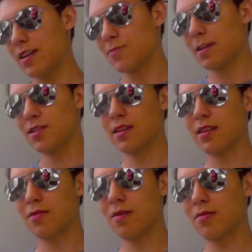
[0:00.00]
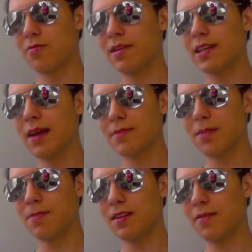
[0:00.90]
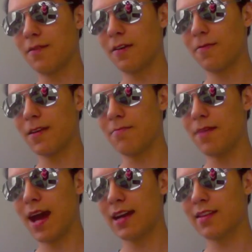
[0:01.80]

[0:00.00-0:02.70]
Especially in the quote, 3 times I beat the foul fiend back,